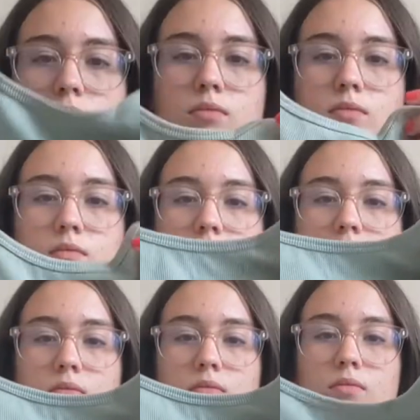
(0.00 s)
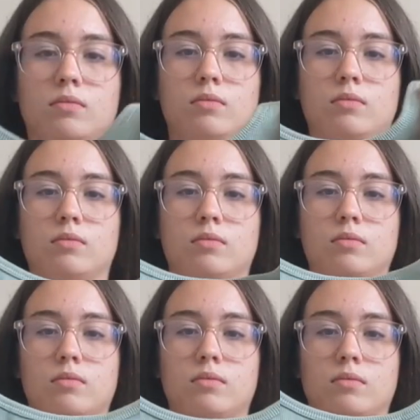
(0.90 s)

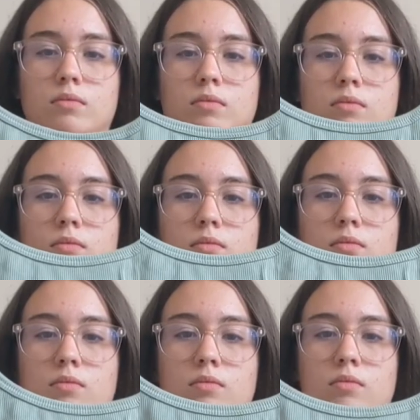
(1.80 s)
Nothing is said.